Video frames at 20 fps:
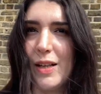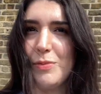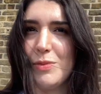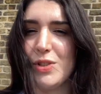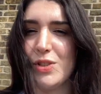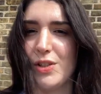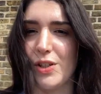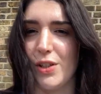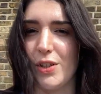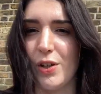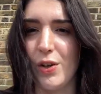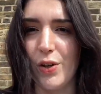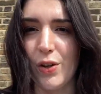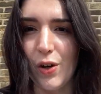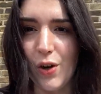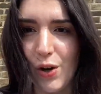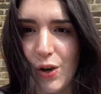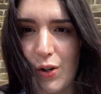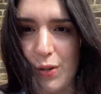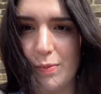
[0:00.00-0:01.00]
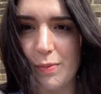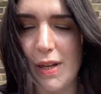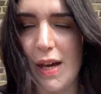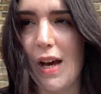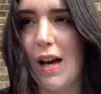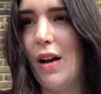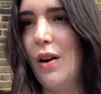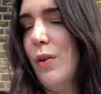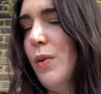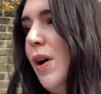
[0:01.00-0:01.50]
I'm just gonna go home
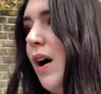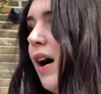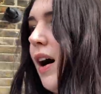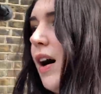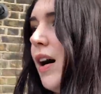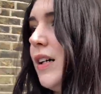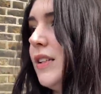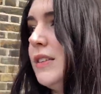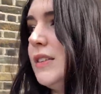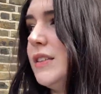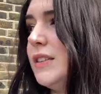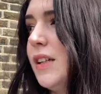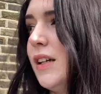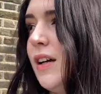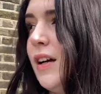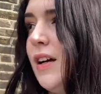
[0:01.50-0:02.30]
now and